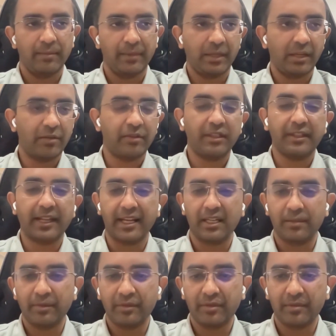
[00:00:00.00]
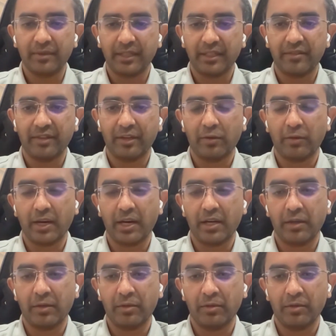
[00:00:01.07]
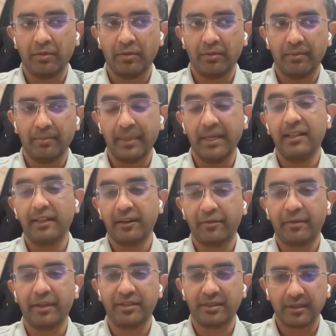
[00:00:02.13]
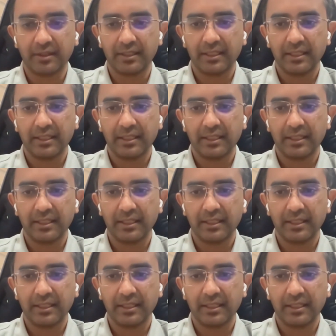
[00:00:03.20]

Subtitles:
because of the dynamism that is required to build that feature.